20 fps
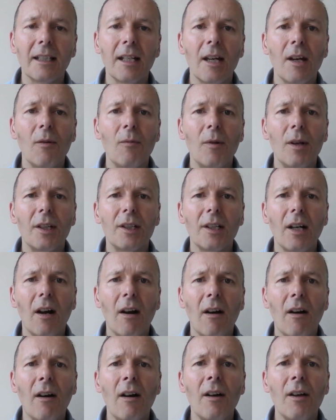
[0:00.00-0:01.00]
which
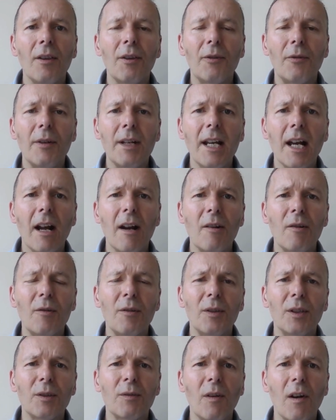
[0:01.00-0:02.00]
are three hundred and
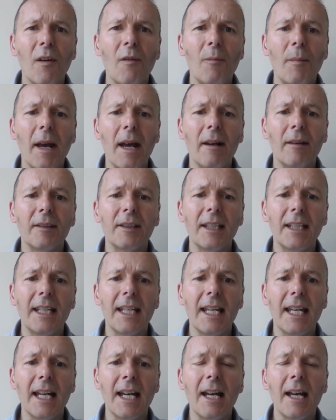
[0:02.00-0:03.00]
twelve pounds a
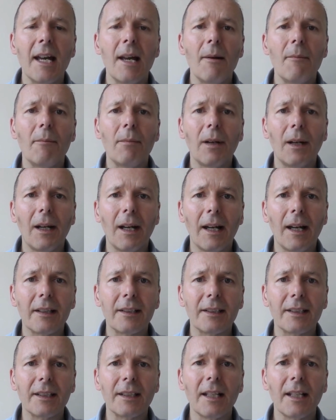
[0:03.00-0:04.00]
year
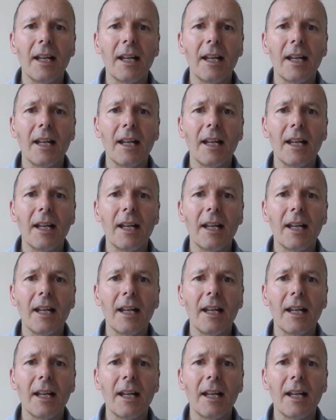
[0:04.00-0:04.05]
plus